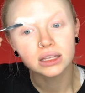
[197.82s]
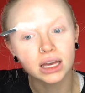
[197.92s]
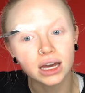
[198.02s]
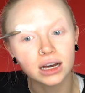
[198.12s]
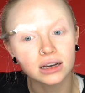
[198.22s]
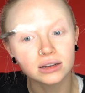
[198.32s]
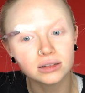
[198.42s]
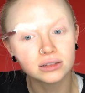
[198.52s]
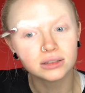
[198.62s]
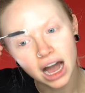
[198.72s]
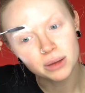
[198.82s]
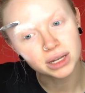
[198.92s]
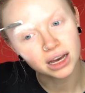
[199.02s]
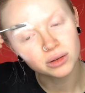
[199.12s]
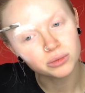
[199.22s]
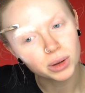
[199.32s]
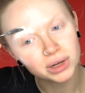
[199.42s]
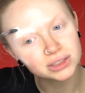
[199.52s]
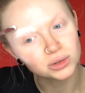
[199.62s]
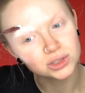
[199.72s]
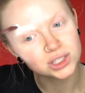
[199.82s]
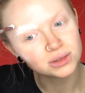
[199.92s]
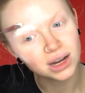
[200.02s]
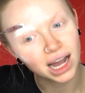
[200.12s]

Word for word: Yeah. I mean, remember I told you?